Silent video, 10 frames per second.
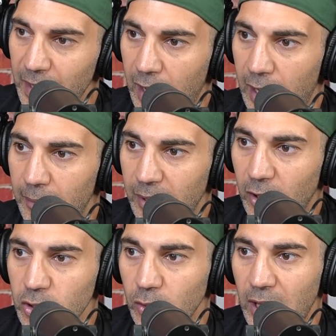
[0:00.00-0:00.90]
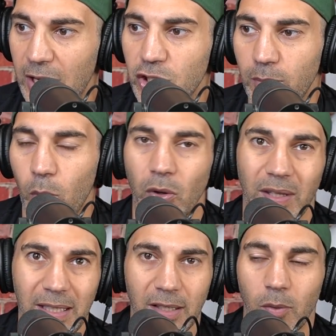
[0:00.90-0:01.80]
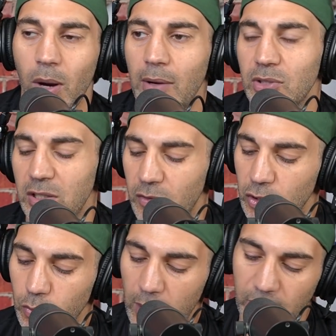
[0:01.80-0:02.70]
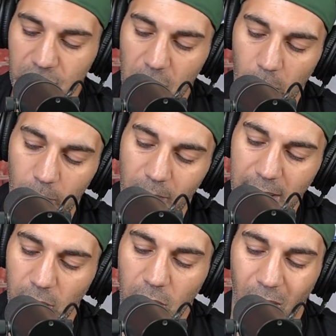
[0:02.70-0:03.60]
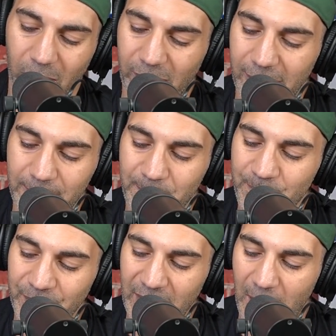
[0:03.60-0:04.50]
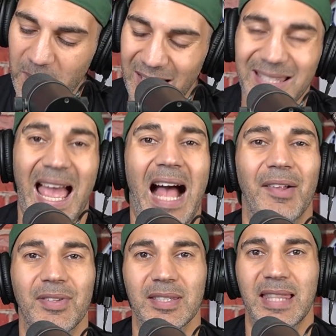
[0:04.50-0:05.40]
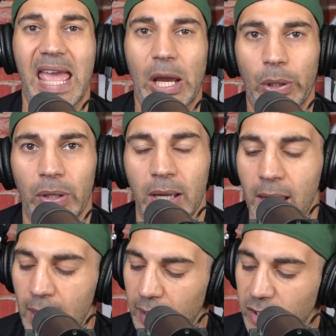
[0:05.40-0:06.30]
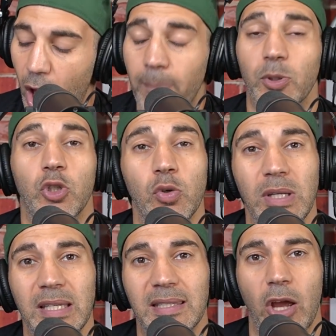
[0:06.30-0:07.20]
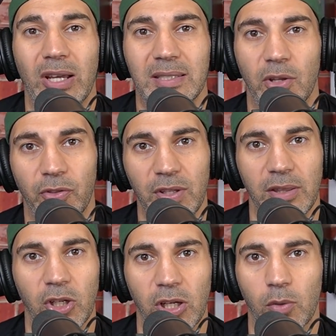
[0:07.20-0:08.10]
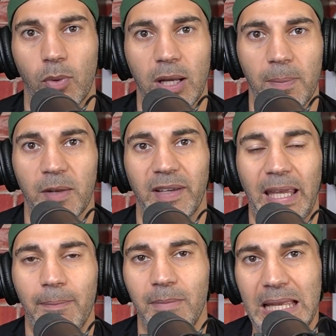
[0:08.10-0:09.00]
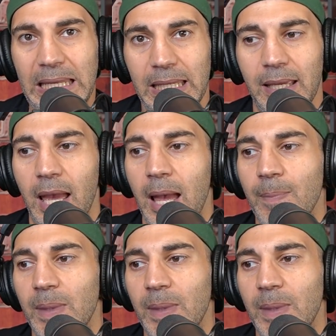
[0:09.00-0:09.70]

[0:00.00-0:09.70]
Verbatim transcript: uh, also, Elijah Moore, they needed a wide receiver as well. So, Michael Carter, I mean, the talent is there, the opportunity is there. I still think they're going to run a bit of a committee.